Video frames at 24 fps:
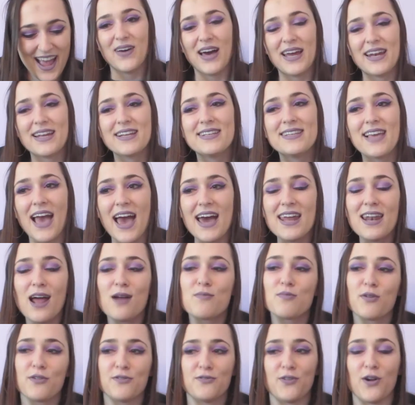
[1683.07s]
And again, I
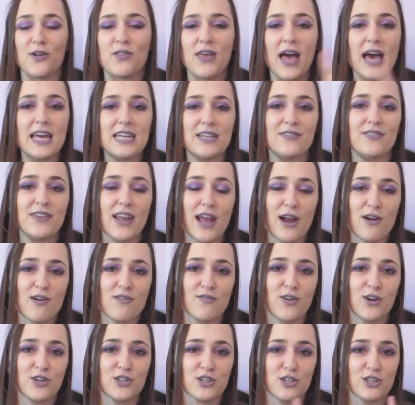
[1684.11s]
prefer the End of an Era
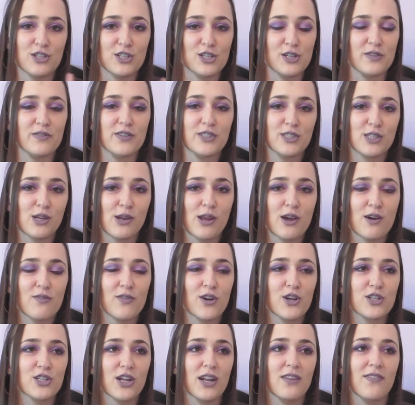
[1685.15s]
version to the studio
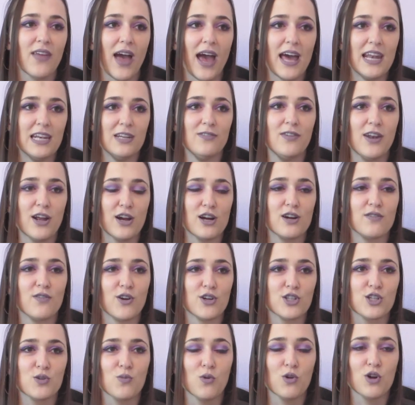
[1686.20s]
version. The End of an Era
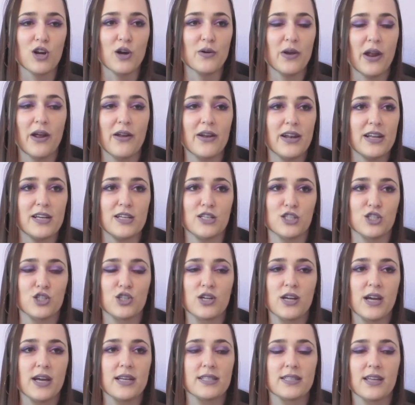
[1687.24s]
version will go down in
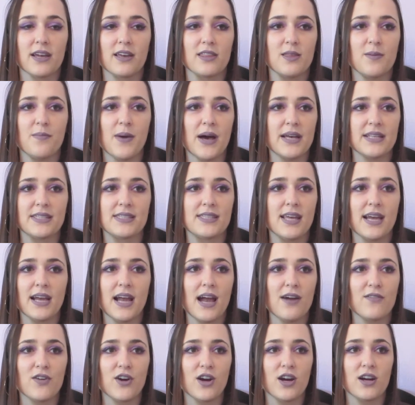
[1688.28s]
history as like the best thing
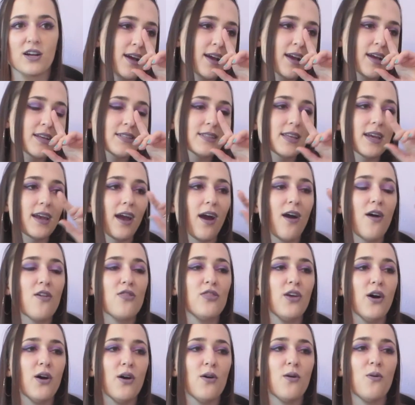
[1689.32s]
ever. Cause like
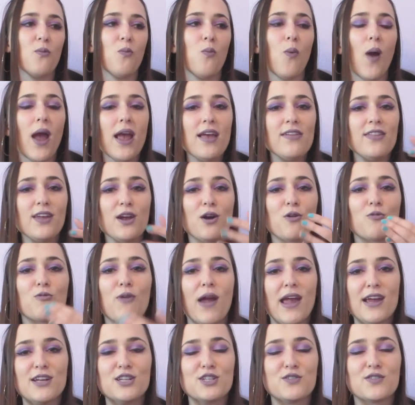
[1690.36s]
the way they
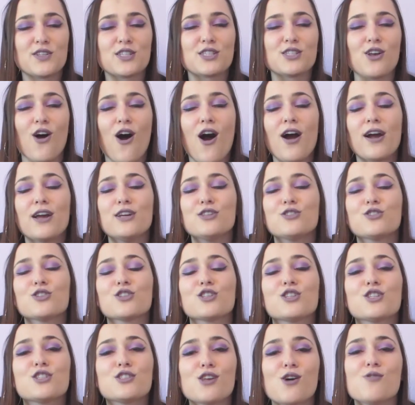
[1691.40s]
arrange the song is
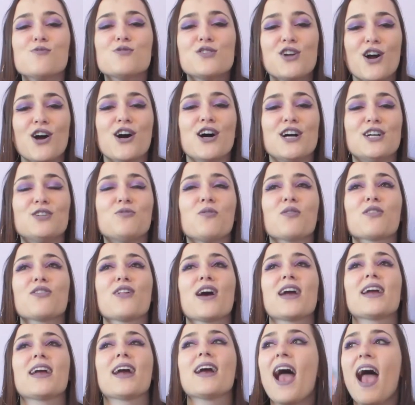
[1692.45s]
just so good, with
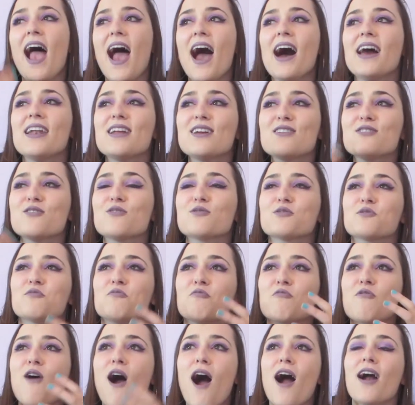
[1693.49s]
like adding those
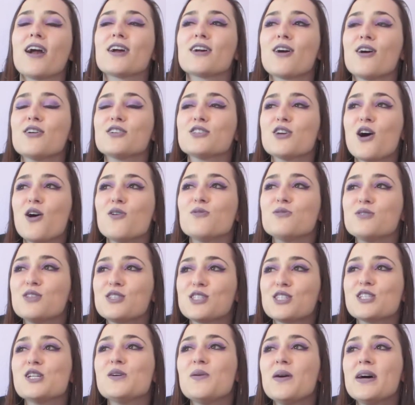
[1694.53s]
rock
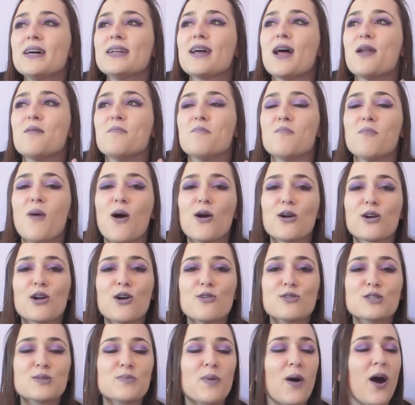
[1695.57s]
tones to it, and
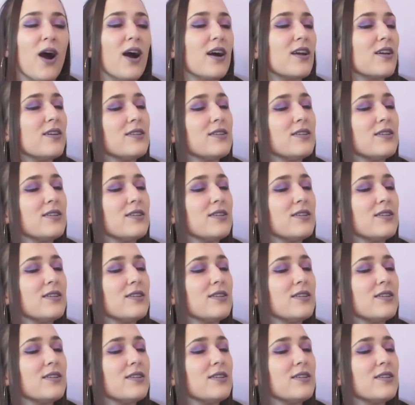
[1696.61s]
Marco's part.